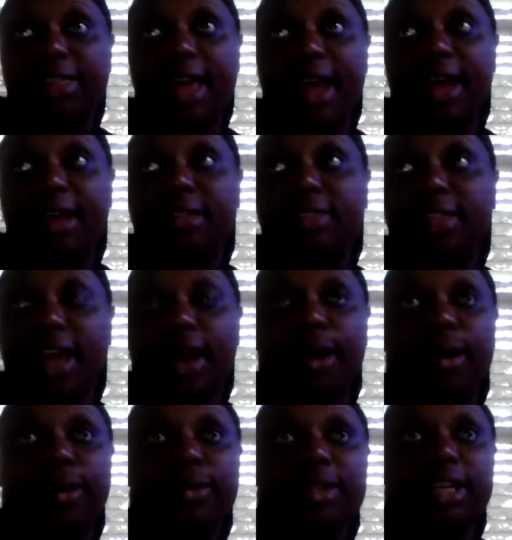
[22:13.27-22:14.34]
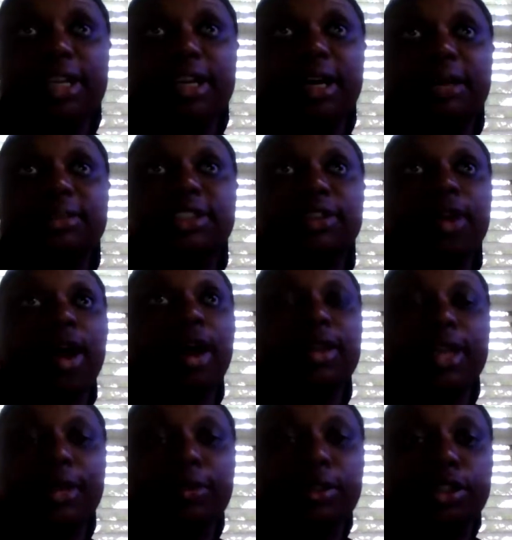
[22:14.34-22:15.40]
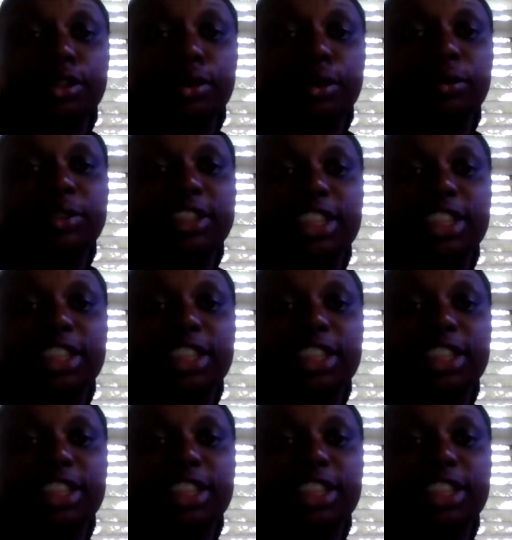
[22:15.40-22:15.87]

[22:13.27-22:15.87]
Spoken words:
that whole thing up. So all they were doing was